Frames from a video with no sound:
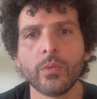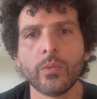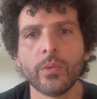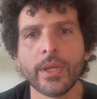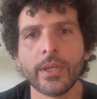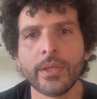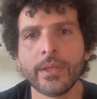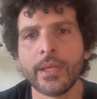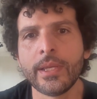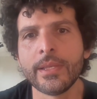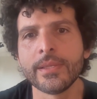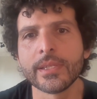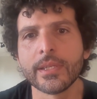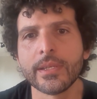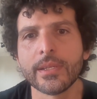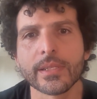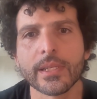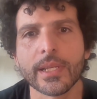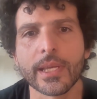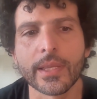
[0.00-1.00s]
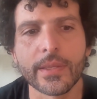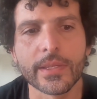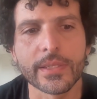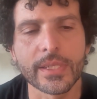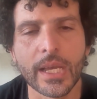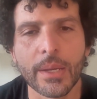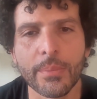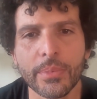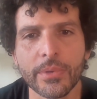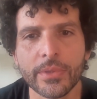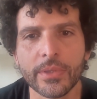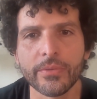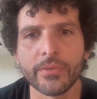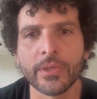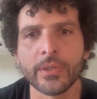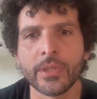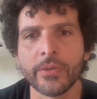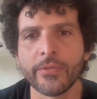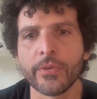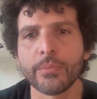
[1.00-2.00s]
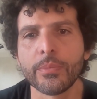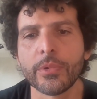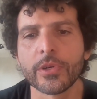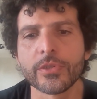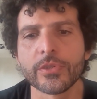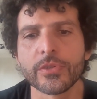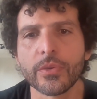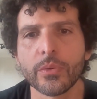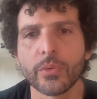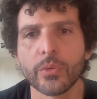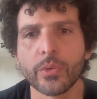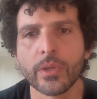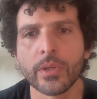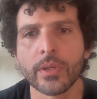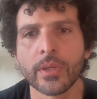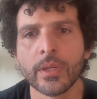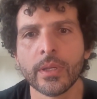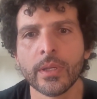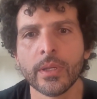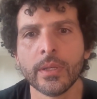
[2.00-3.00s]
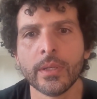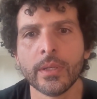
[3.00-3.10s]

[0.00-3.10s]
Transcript: when incidents like this happen in different parts of the world?